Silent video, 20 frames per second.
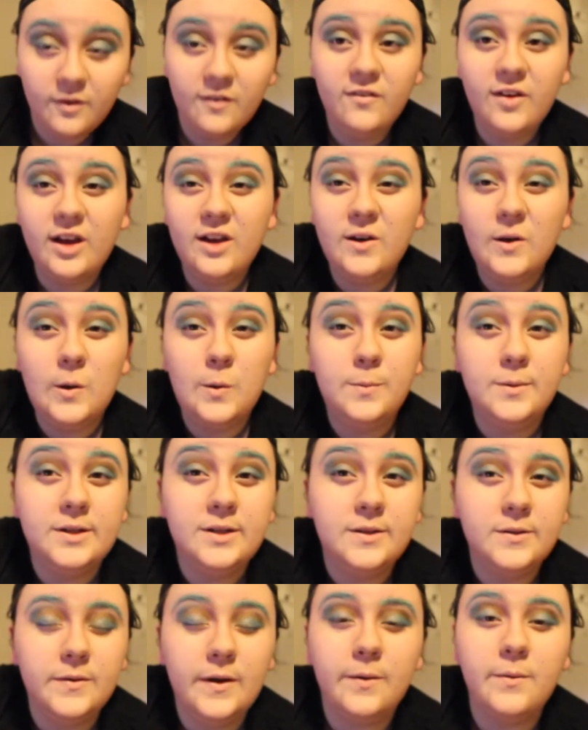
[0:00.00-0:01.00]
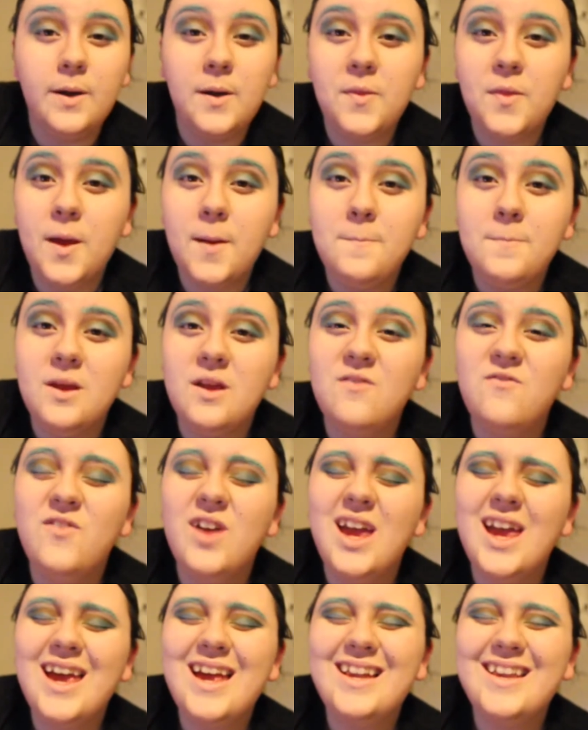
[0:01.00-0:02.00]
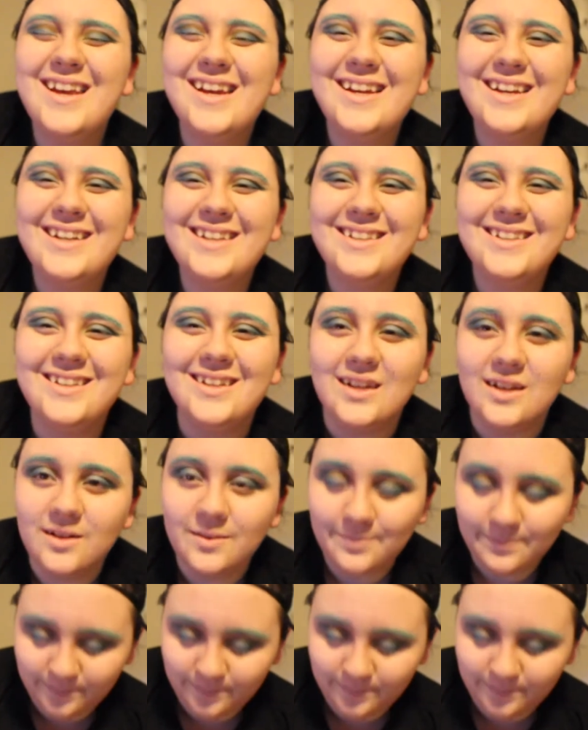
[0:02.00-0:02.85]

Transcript: If I could open it the right way, that'd be fantastic.